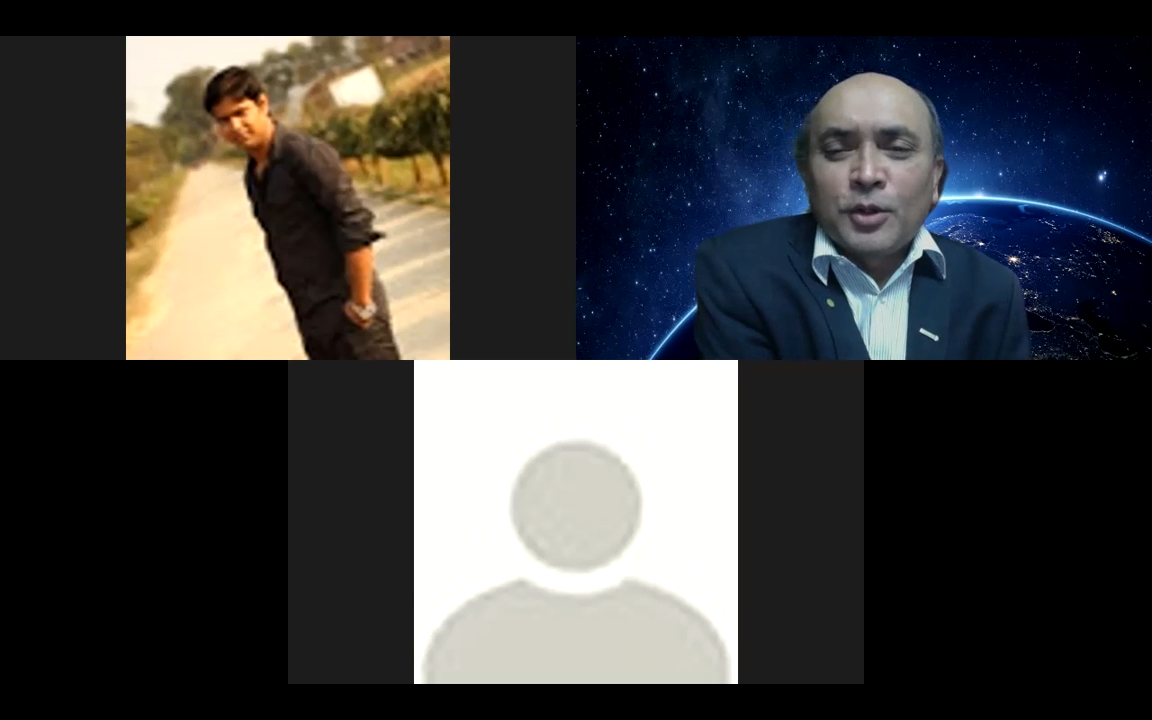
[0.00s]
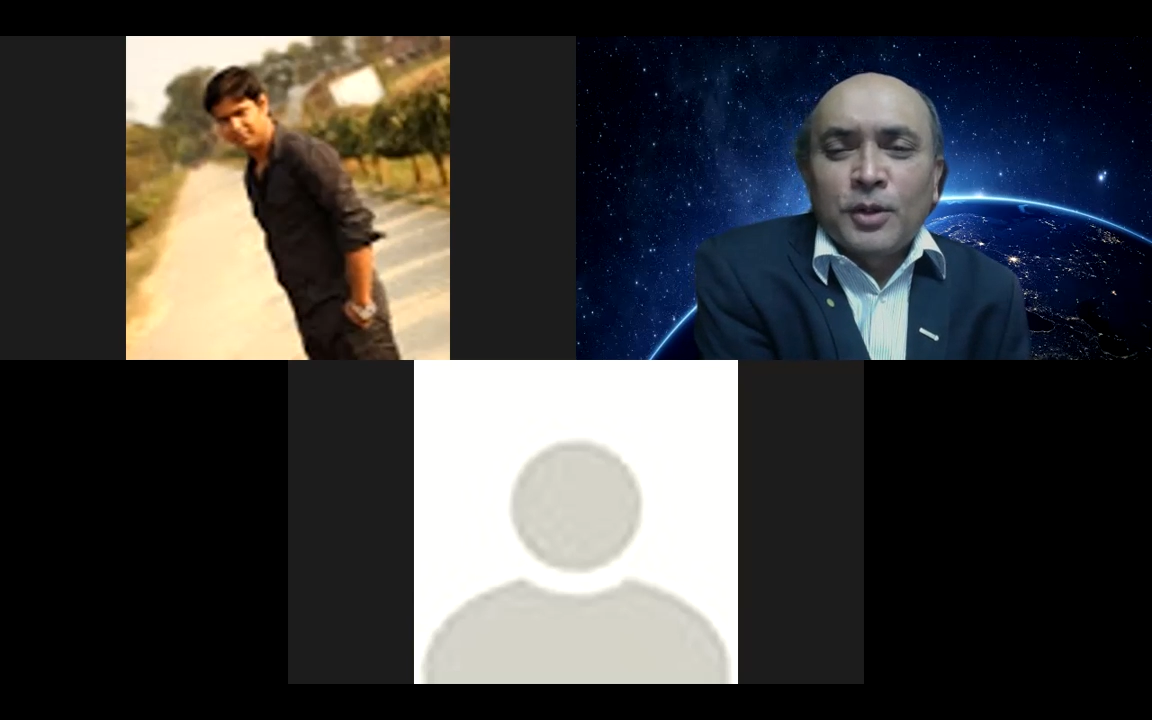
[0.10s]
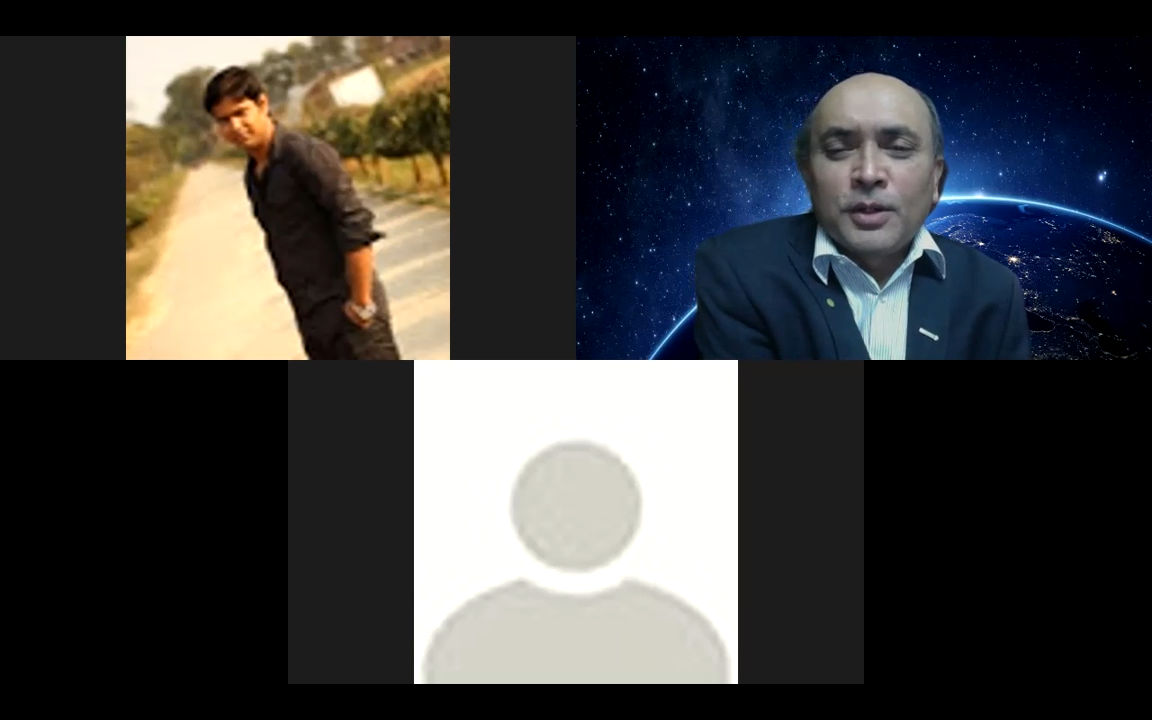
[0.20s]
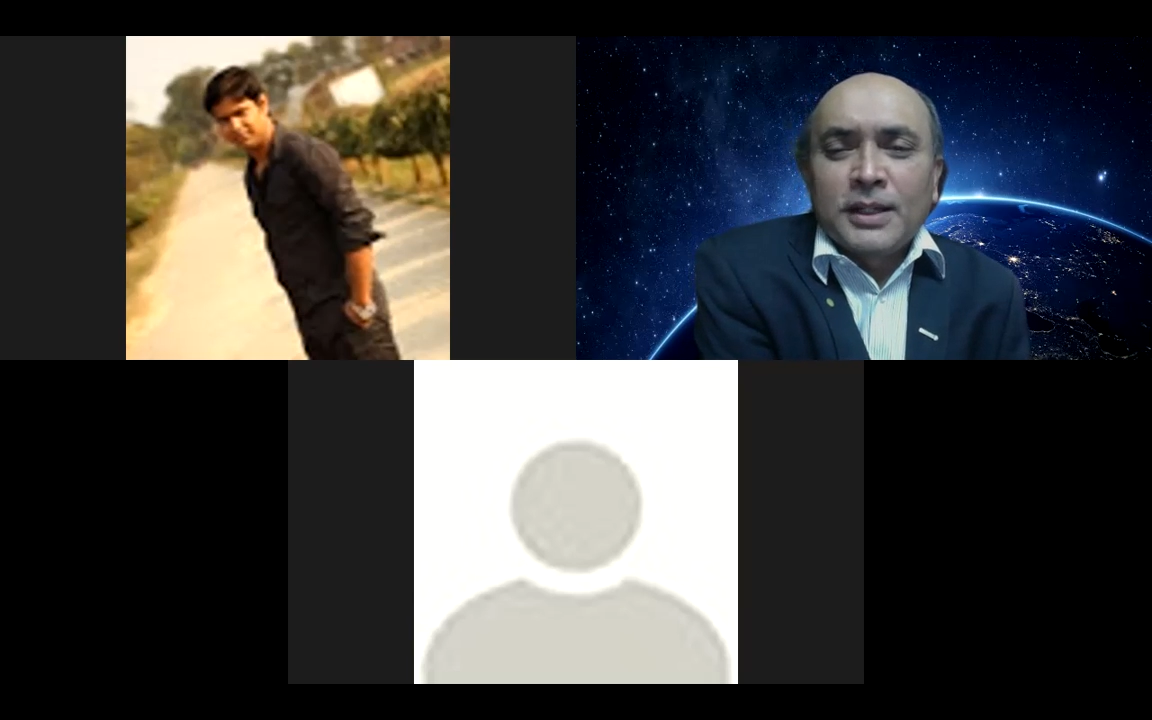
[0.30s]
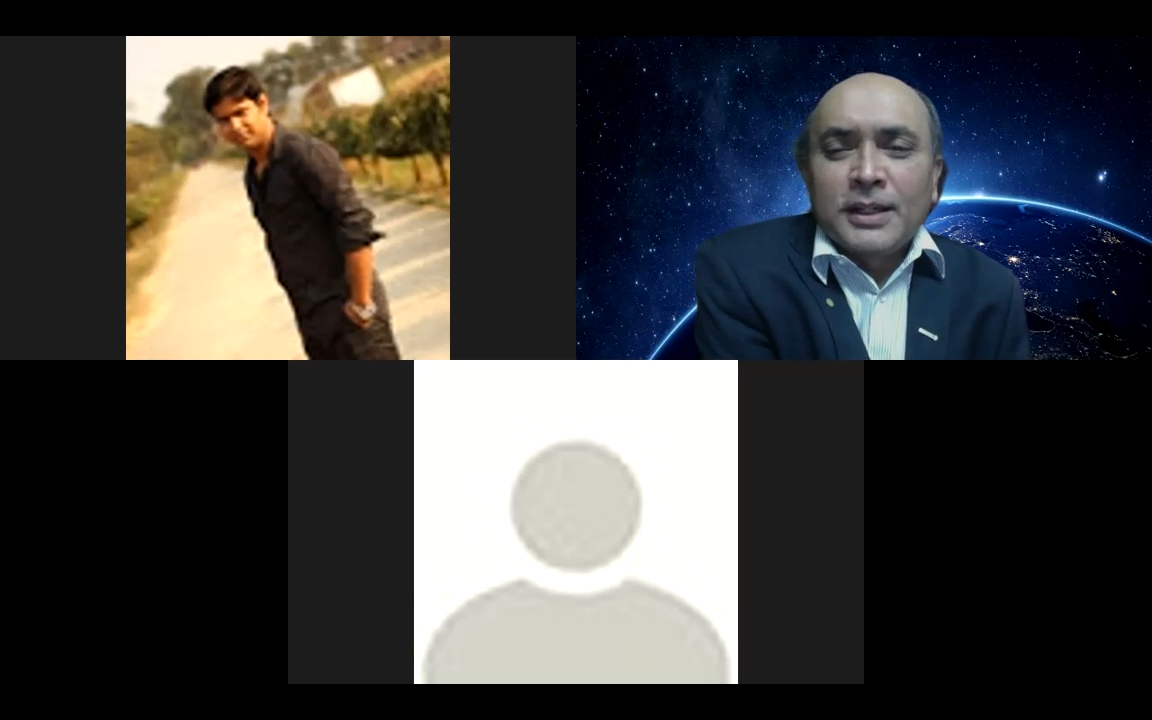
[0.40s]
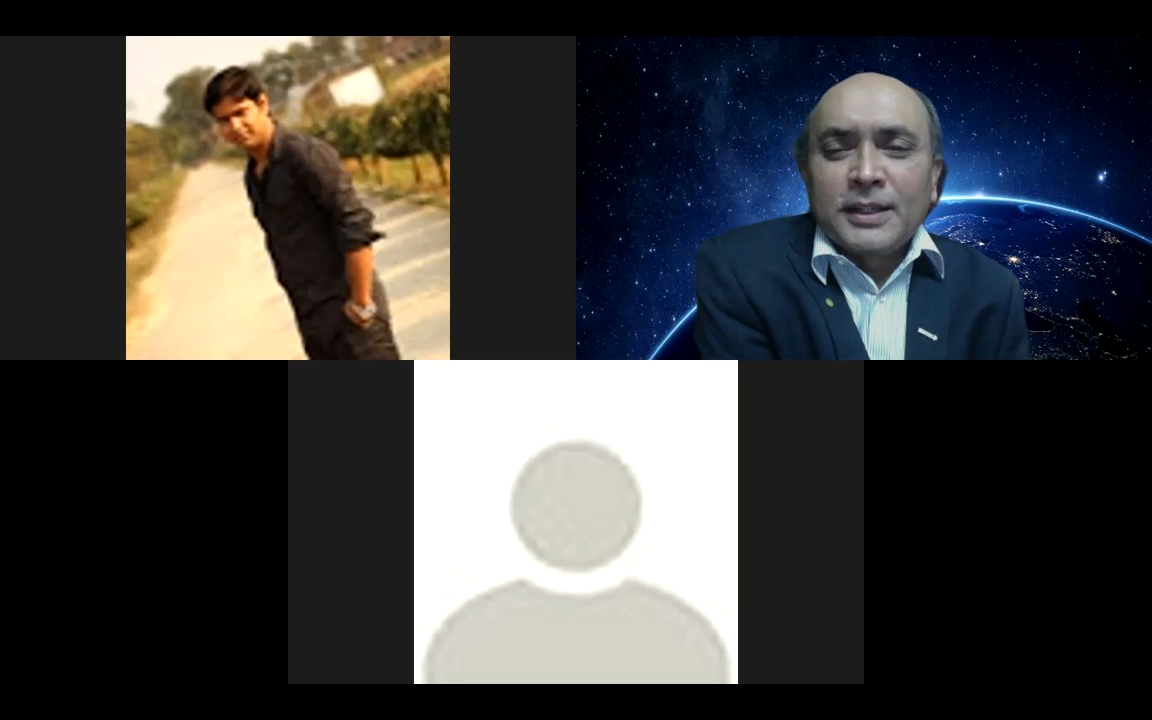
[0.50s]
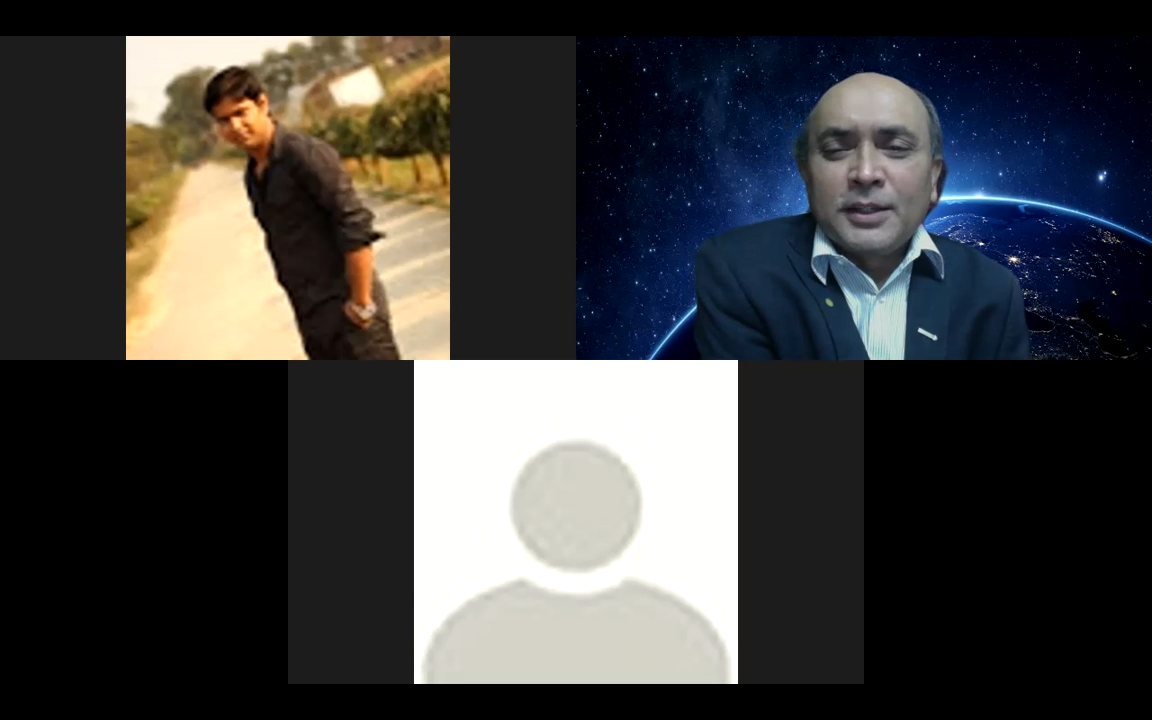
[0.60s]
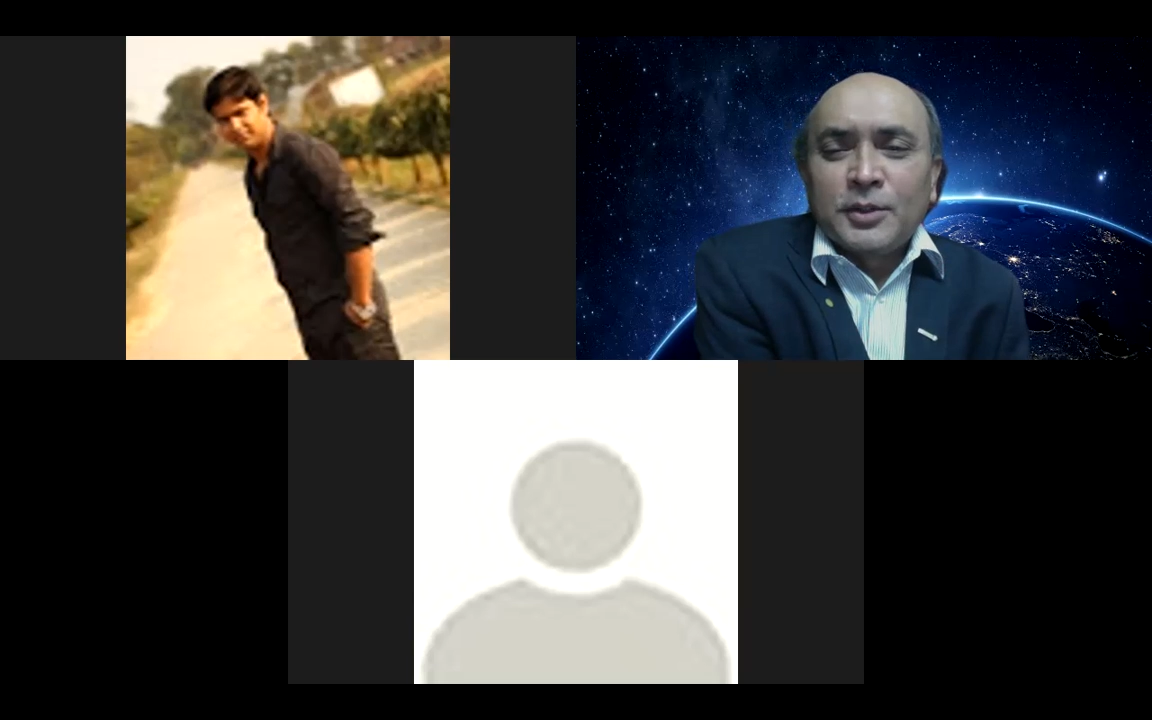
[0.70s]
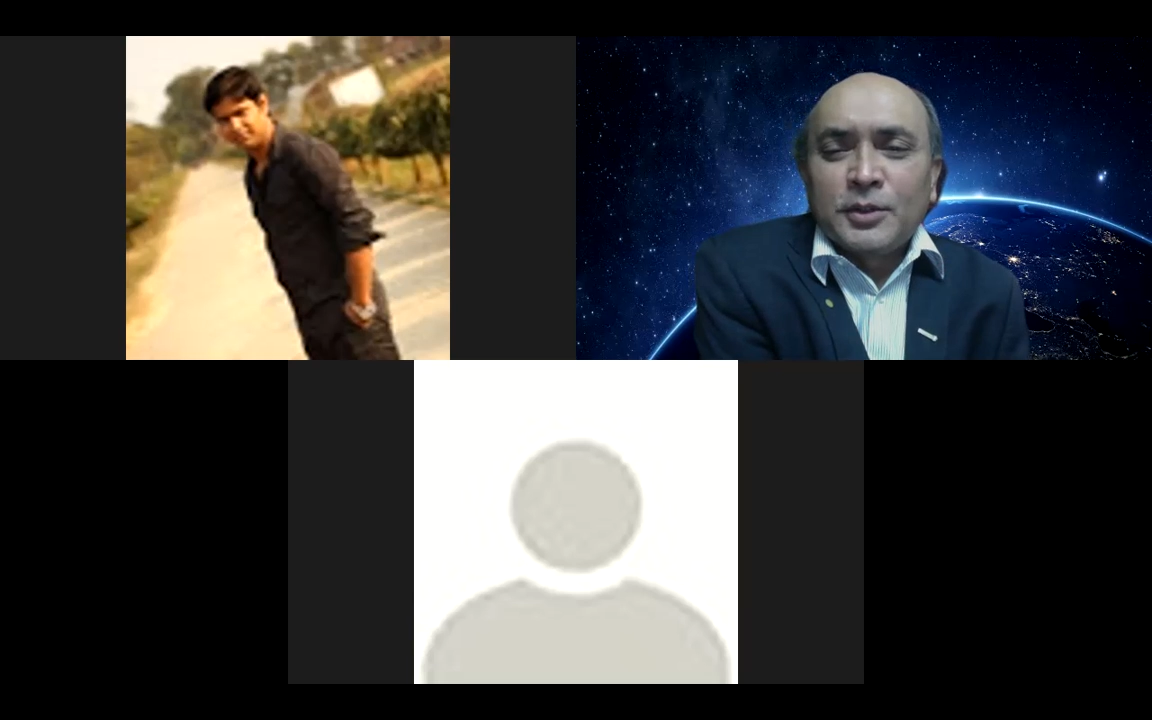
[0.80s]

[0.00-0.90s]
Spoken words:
only